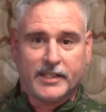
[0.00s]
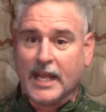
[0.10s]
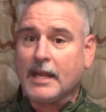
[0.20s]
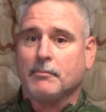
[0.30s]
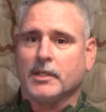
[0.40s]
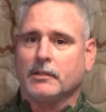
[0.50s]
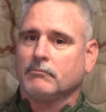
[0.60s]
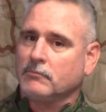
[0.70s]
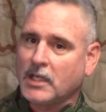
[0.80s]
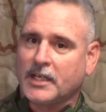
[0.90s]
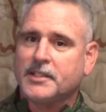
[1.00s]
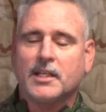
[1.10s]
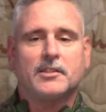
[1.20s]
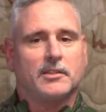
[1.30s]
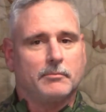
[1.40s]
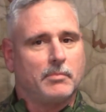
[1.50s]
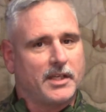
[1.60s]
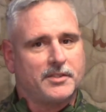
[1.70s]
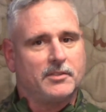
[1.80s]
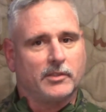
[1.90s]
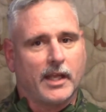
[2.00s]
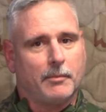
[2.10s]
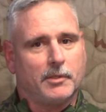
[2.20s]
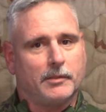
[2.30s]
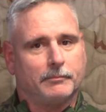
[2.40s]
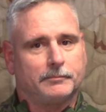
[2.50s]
gamed it. Not intentionally, but I still gamed it.